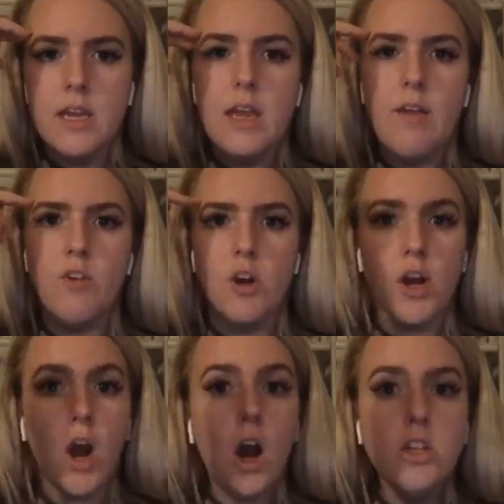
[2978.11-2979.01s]
If you're a
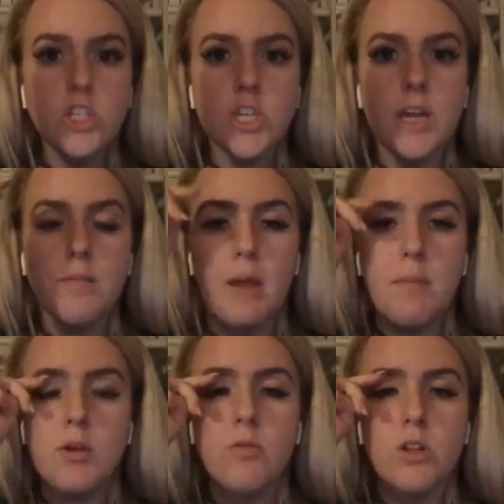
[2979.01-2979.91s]
college kid, maybe
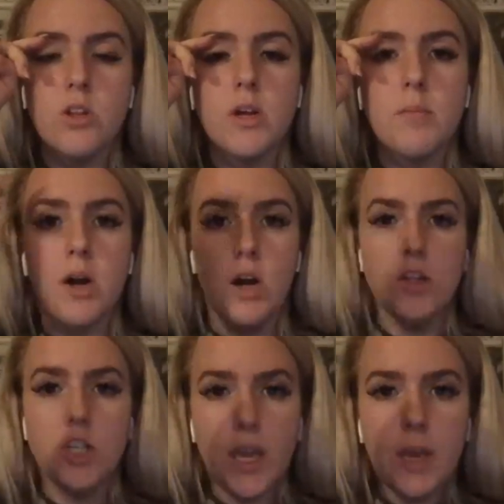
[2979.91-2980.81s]
you want to look up
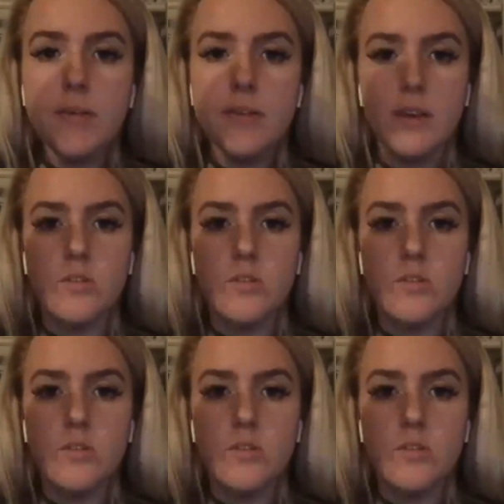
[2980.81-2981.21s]
college campuses.